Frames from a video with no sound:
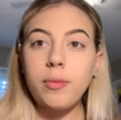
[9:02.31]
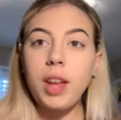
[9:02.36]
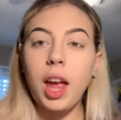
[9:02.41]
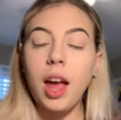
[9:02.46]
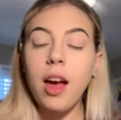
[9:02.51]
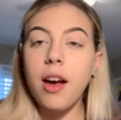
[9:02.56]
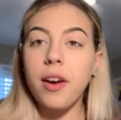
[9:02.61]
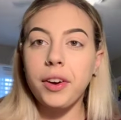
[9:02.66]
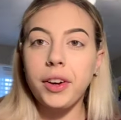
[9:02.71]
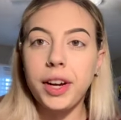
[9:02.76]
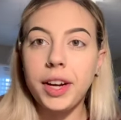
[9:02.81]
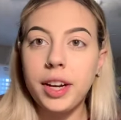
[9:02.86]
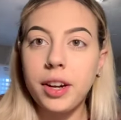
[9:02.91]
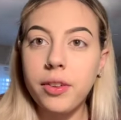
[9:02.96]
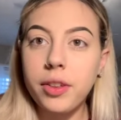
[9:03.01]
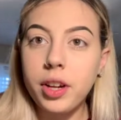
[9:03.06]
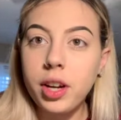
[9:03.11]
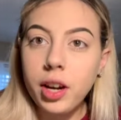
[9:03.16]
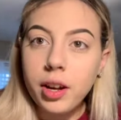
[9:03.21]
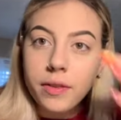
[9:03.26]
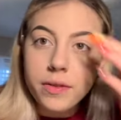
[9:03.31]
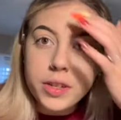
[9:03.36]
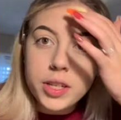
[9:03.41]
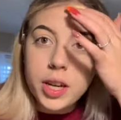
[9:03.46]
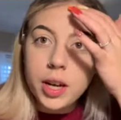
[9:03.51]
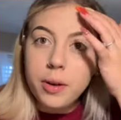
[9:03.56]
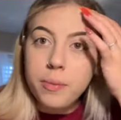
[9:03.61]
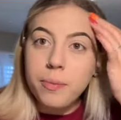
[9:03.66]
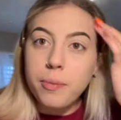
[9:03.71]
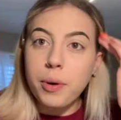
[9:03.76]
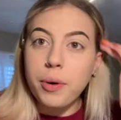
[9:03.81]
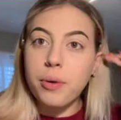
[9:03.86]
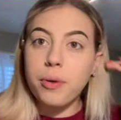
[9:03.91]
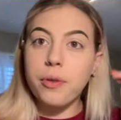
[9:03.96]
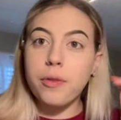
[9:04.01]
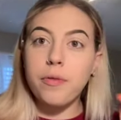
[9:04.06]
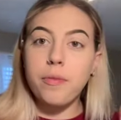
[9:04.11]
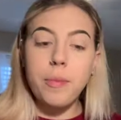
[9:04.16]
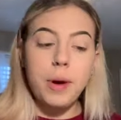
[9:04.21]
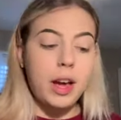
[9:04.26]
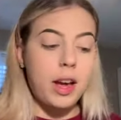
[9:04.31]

Alright, now that I've done both of my